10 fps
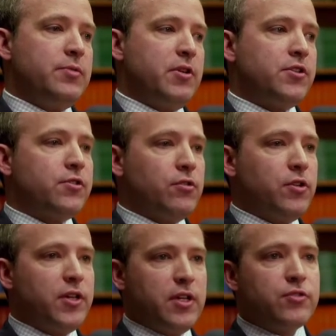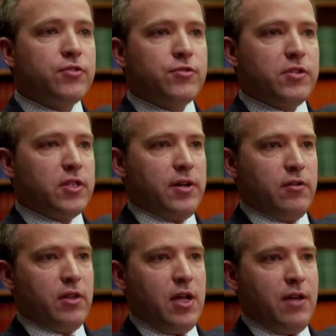these patients are looking at surgeries
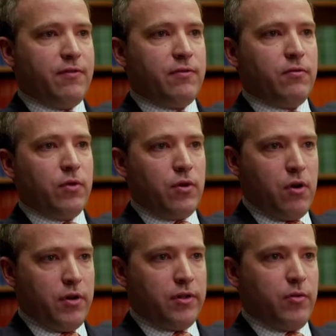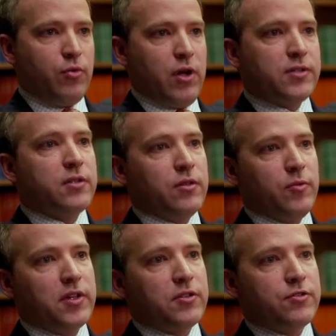later in life regarding their breast
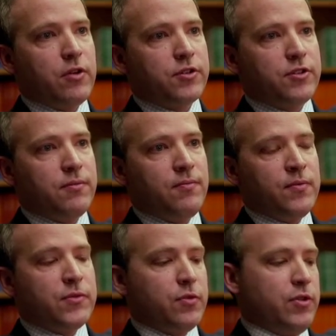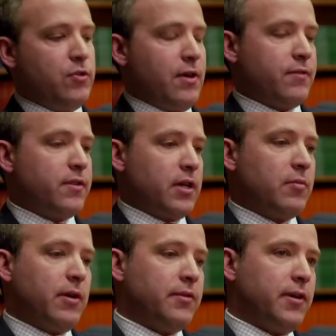and their reconstruction. So we do have to
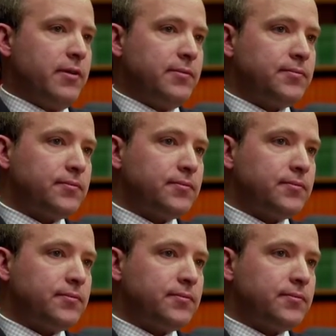think about that.